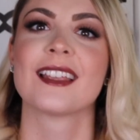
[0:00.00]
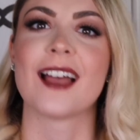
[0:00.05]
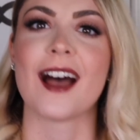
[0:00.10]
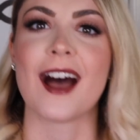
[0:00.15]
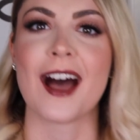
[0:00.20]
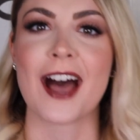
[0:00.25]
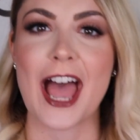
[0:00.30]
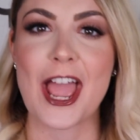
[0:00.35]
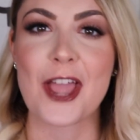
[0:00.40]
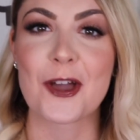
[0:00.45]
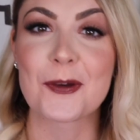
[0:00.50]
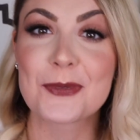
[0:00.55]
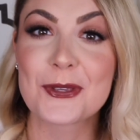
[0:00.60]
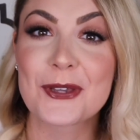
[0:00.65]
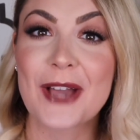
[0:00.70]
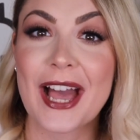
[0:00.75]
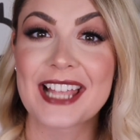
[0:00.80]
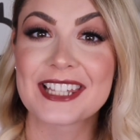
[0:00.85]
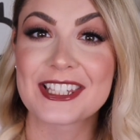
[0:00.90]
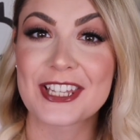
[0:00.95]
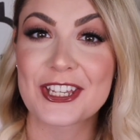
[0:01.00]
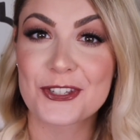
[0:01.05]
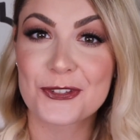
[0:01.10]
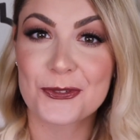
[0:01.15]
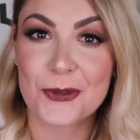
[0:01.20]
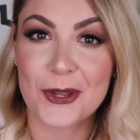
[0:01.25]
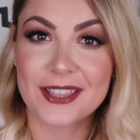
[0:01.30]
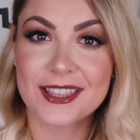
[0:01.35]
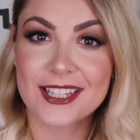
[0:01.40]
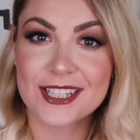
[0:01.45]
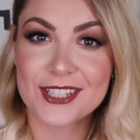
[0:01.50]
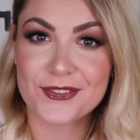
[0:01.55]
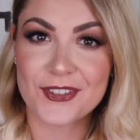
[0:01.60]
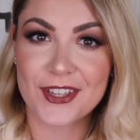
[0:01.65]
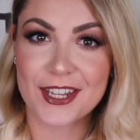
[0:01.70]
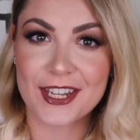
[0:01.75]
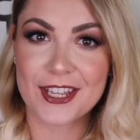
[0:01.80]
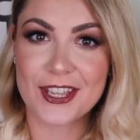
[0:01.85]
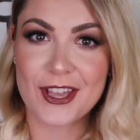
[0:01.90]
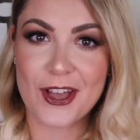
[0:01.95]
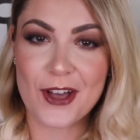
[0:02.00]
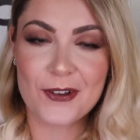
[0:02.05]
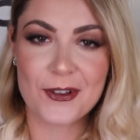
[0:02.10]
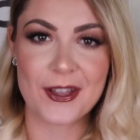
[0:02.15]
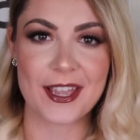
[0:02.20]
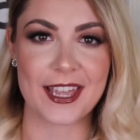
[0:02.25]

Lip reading: I hope you guys enjoyed this video,